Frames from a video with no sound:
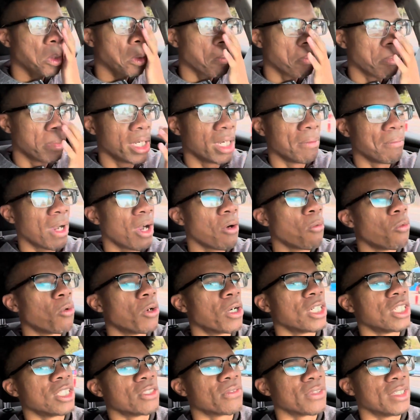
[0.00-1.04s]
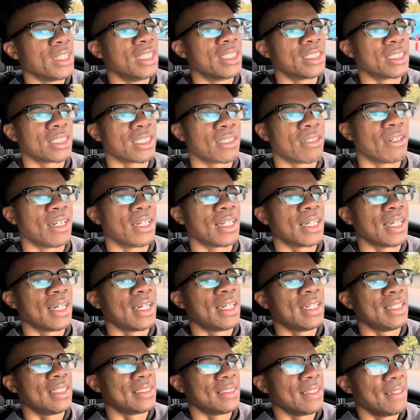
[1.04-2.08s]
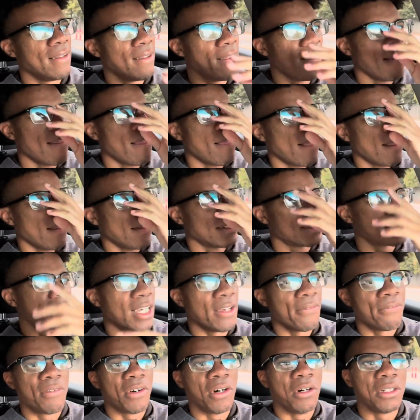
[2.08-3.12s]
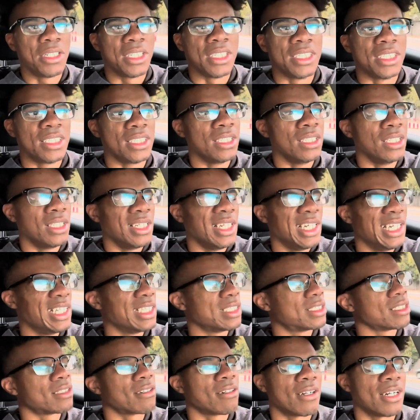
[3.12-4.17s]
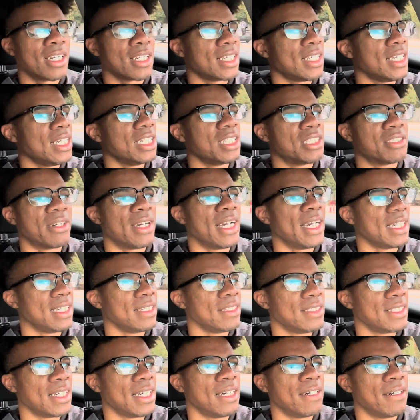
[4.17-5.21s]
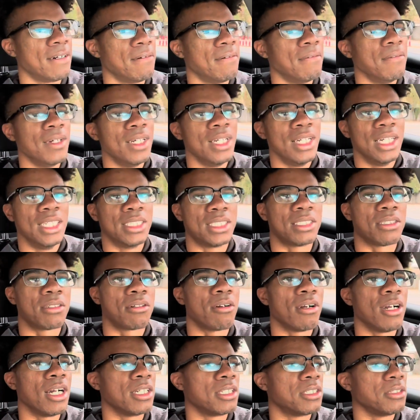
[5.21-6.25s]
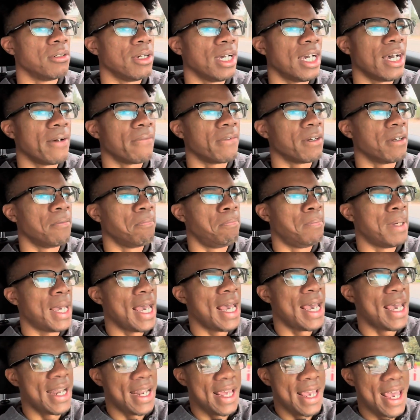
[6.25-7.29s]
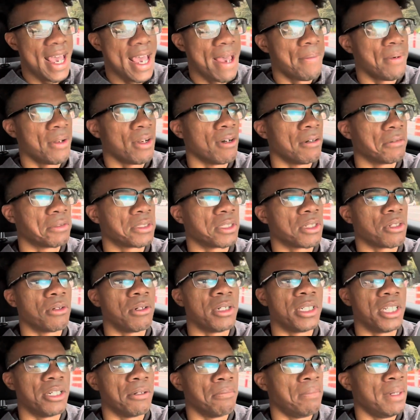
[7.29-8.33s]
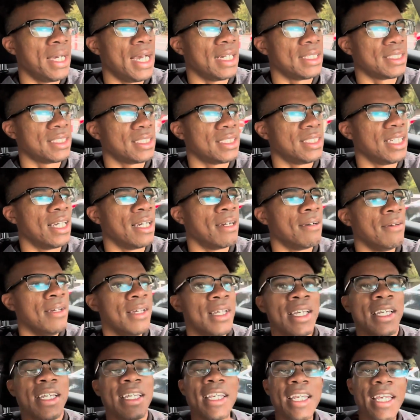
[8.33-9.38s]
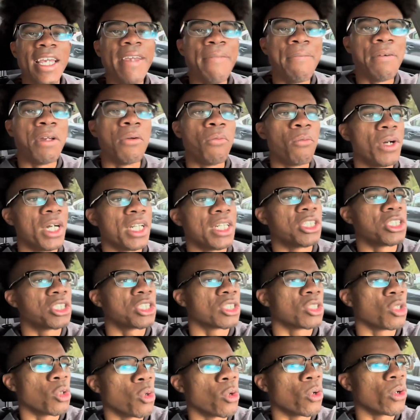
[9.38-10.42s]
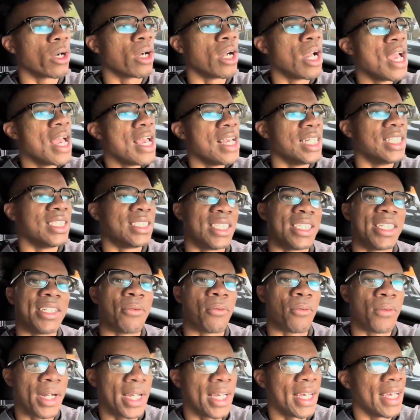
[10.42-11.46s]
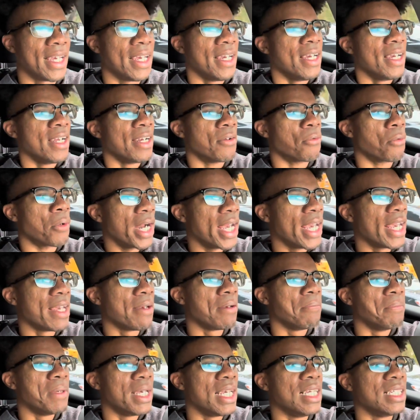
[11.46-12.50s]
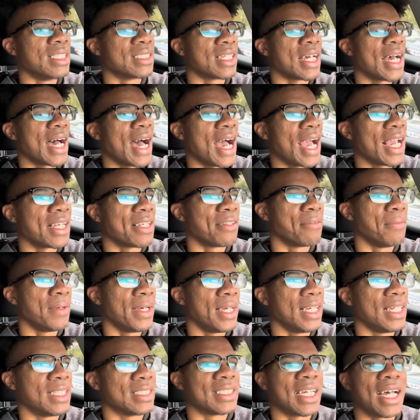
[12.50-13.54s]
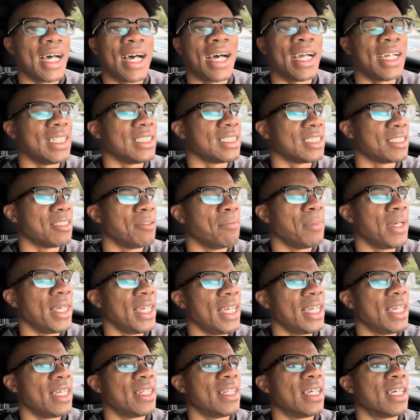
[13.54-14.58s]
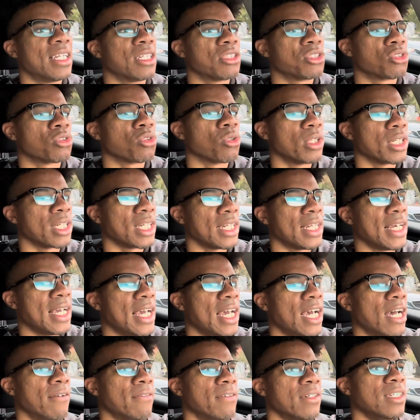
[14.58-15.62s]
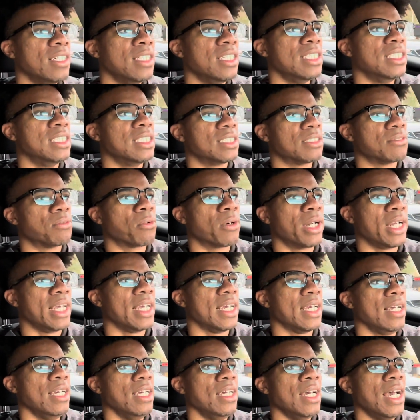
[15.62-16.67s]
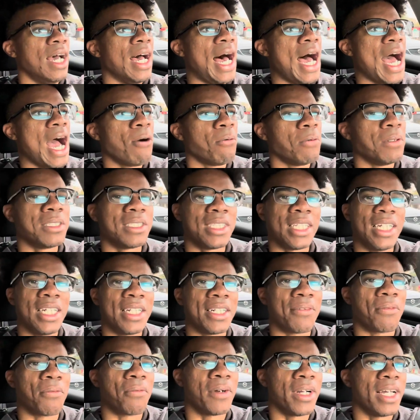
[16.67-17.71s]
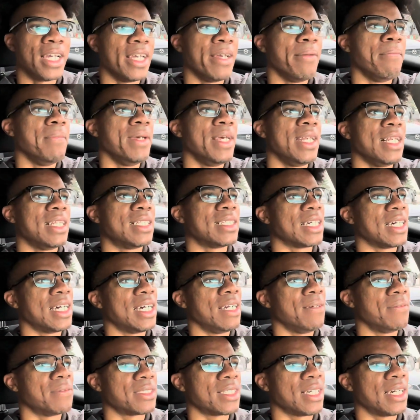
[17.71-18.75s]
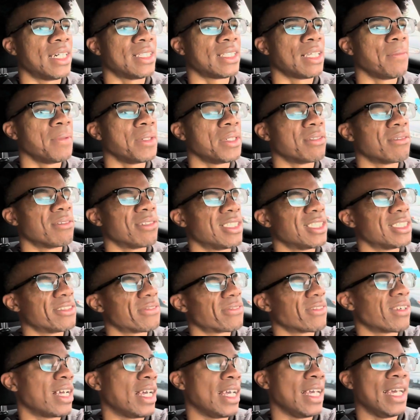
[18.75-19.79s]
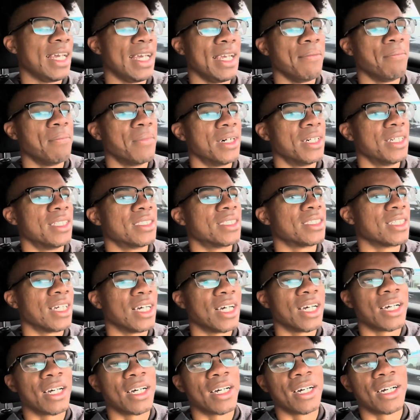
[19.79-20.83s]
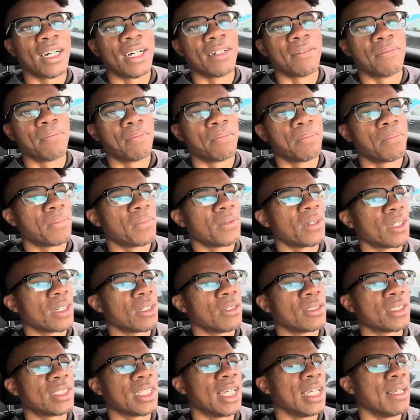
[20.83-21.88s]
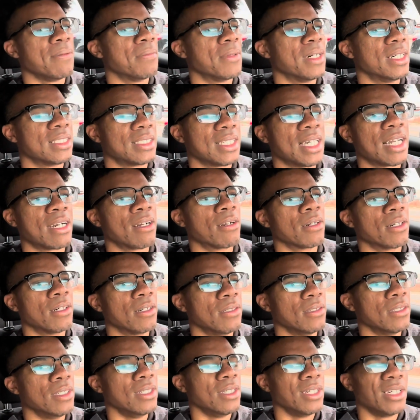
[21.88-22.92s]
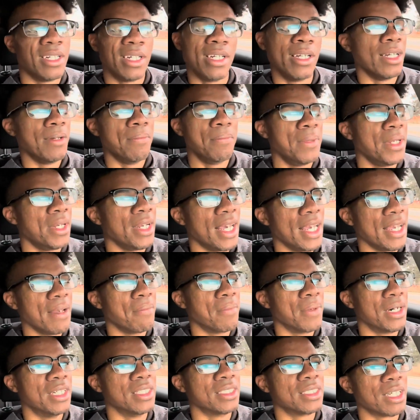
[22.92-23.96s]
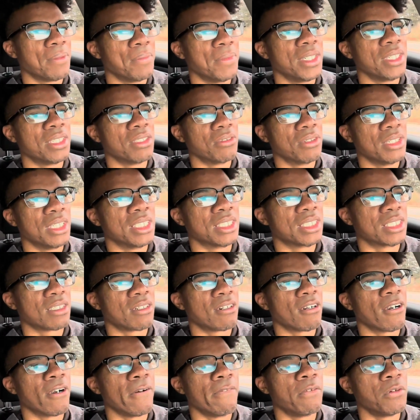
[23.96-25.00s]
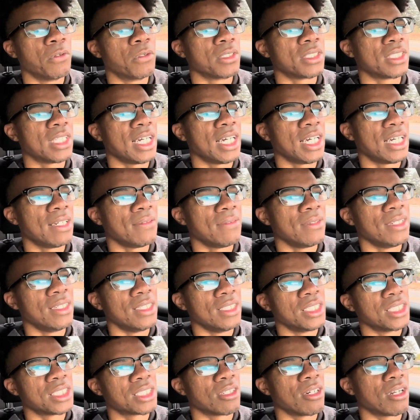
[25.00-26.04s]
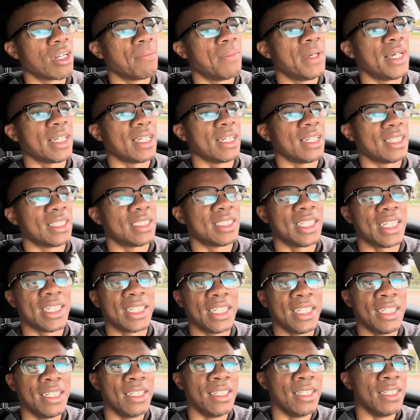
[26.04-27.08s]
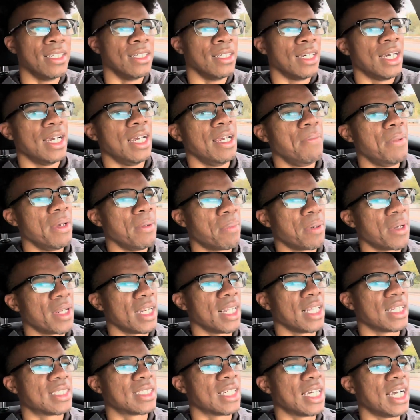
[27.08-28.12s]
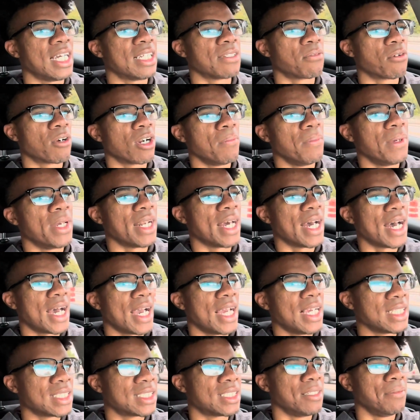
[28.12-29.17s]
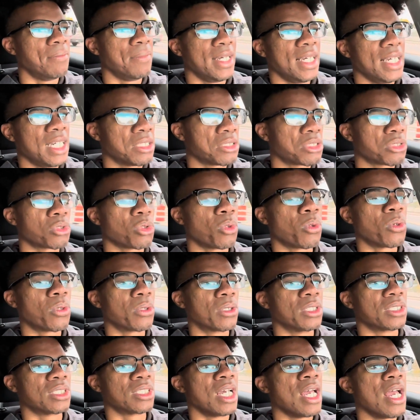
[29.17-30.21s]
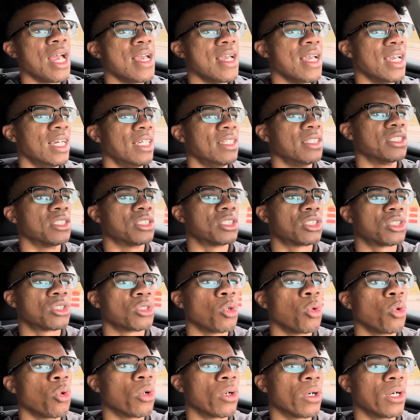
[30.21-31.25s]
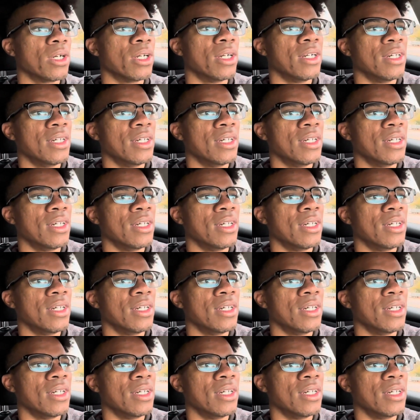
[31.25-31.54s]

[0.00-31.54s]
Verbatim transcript: But my warnings for Instacart, guys, stay focused. Instacart can drag you down. Instacart do have a bad habit of slowing your batches down, even when the store is in the red. Red means high demand. The highest demand that a store can have is red. I was in the red many times, guys. I've been doing this for like 8 months, close to 8 months. I don't know. Been 8 months. I've been doing Instacart full time. Started back in Kentucky. There's been plenty of times where I'm in highest demand stores and the store